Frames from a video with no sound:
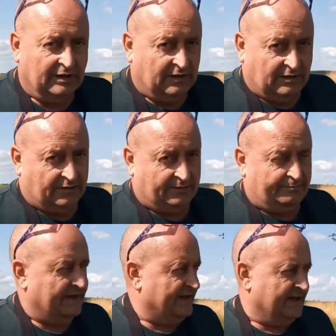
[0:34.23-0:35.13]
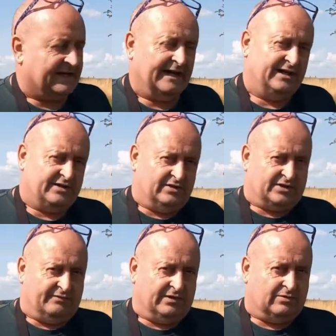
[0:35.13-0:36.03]
on many occasions
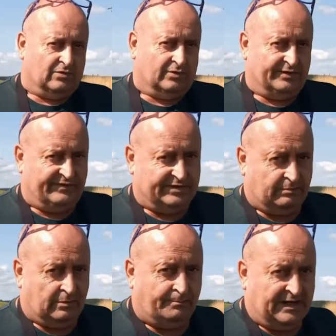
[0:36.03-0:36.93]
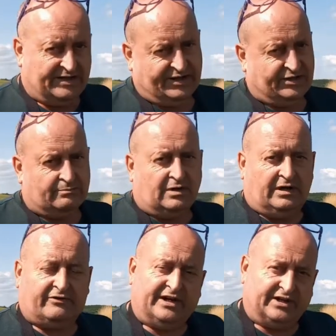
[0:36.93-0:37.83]
to record the visible passage and
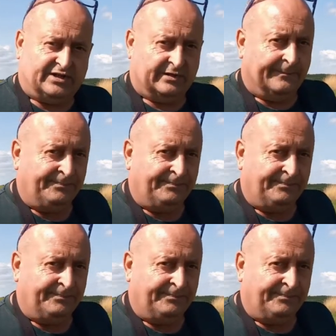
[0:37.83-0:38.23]
migration